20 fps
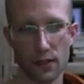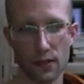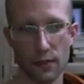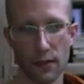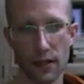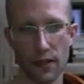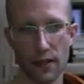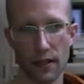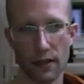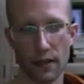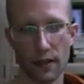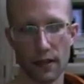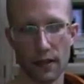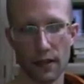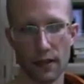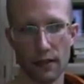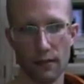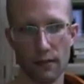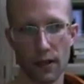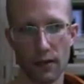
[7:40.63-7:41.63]
So I mean, uh,
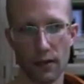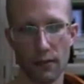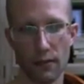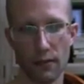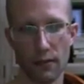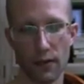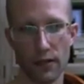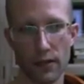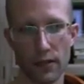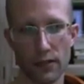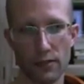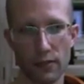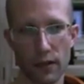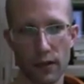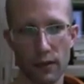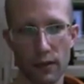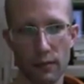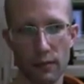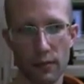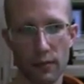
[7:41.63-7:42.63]
that, one one reason
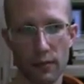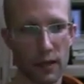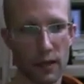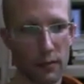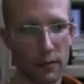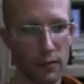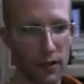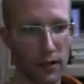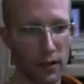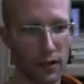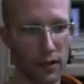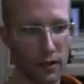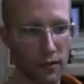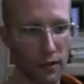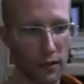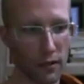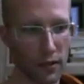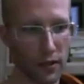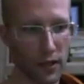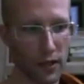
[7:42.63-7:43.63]
why people become or,
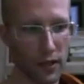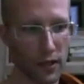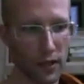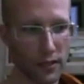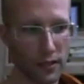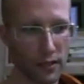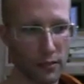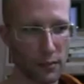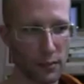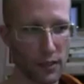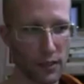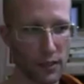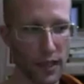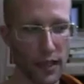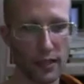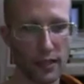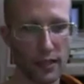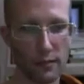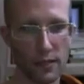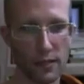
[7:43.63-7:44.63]
they ordain is to
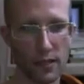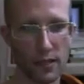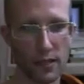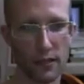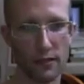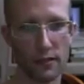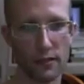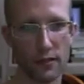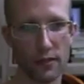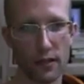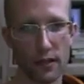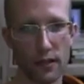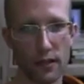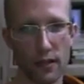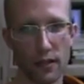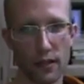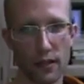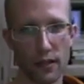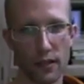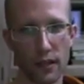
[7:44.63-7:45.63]
protect themselves.
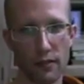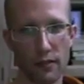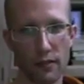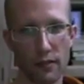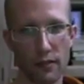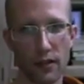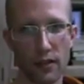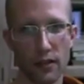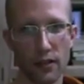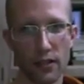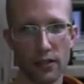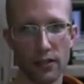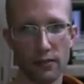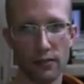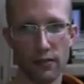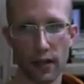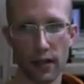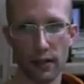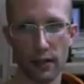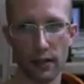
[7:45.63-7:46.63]
I've got all
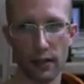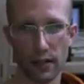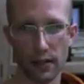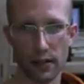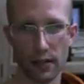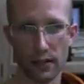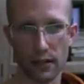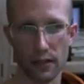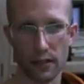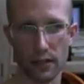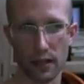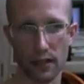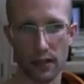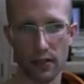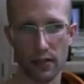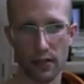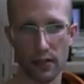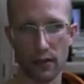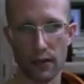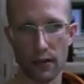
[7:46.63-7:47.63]
these defilements, and
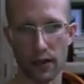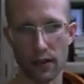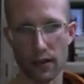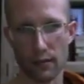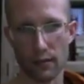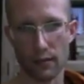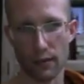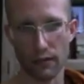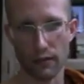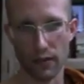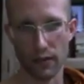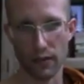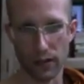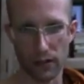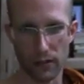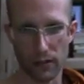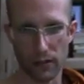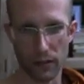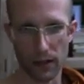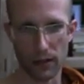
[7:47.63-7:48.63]
I know I'm not going to be a very
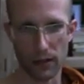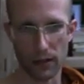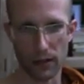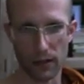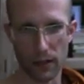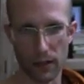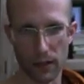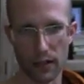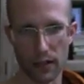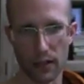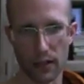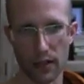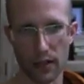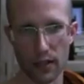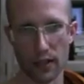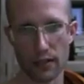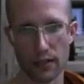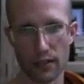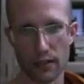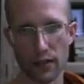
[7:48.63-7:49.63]
good monk, but
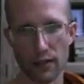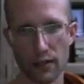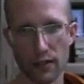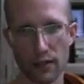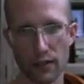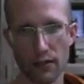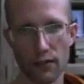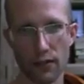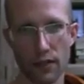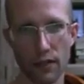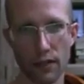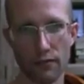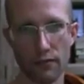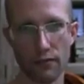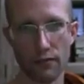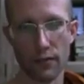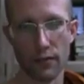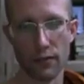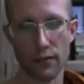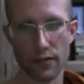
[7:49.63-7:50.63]
if I don't
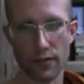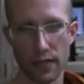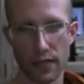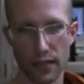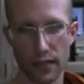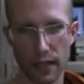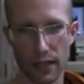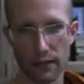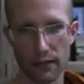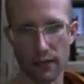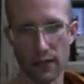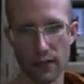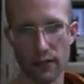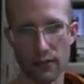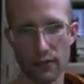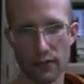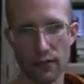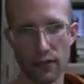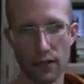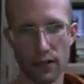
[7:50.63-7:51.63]
ordain, for me it was like that. If I
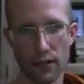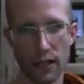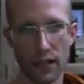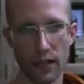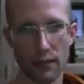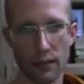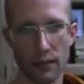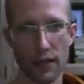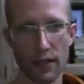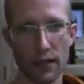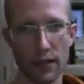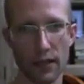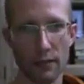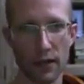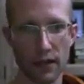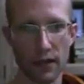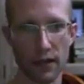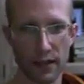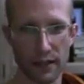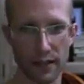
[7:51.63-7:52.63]
don't ordain, I'm going to get
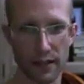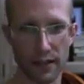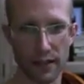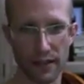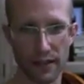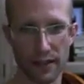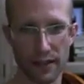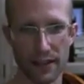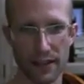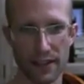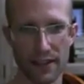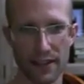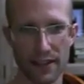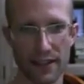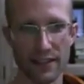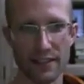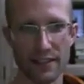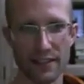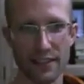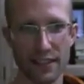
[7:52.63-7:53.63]
married, and
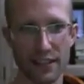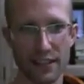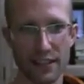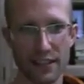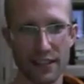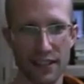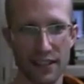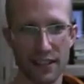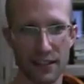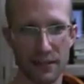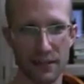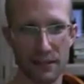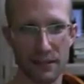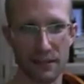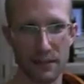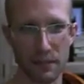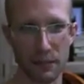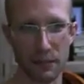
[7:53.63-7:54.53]
that's a scary thing.